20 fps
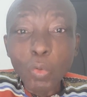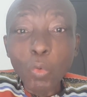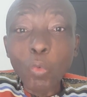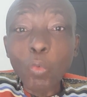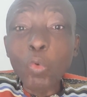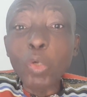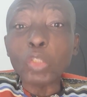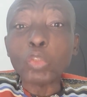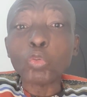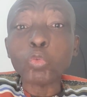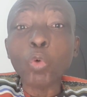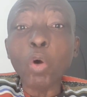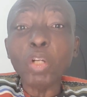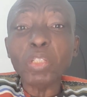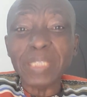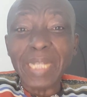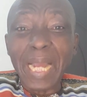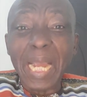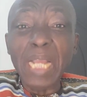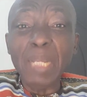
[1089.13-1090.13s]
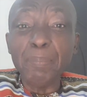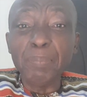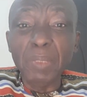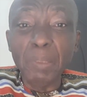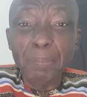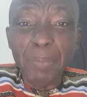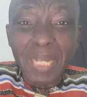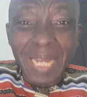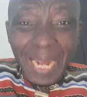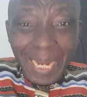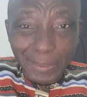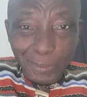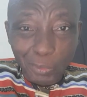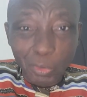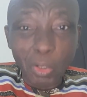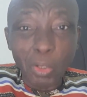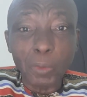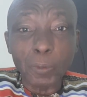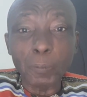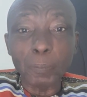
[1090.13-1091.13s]
With what IBB had
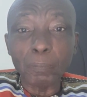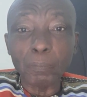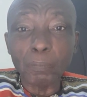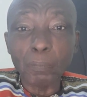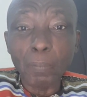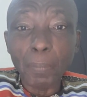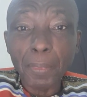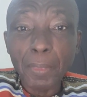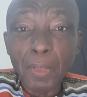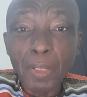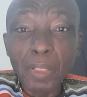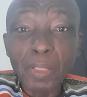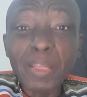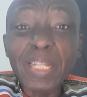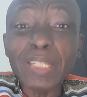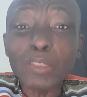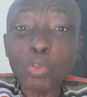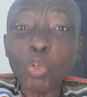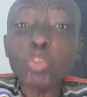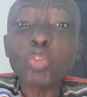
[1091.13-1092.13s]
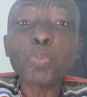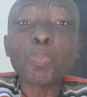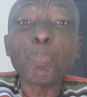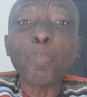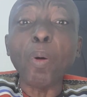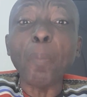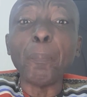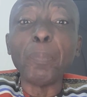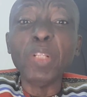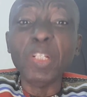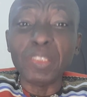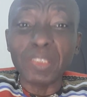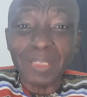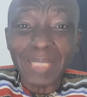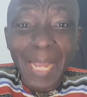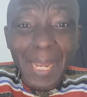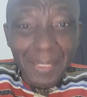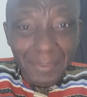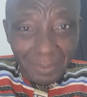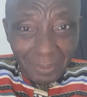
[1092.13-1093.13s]
done, let us
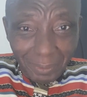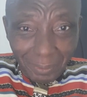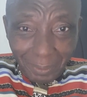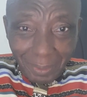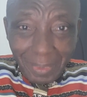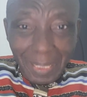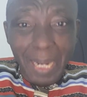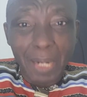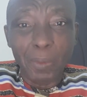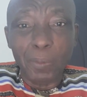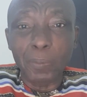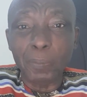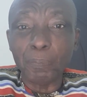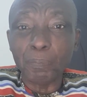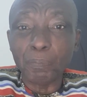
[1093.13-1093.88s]
publicize it now.